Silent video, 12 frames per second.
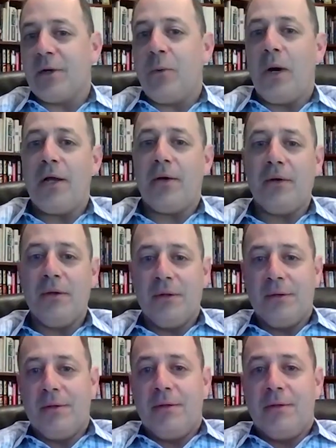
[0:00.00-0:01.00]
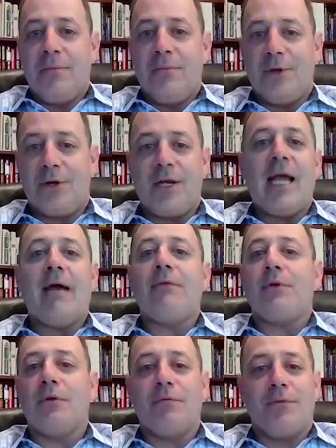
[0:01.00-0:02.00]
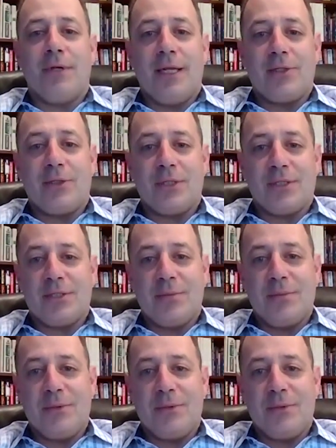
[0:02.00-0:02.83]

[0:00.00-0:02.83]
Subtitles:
acquirer, they're going to have their own financial system.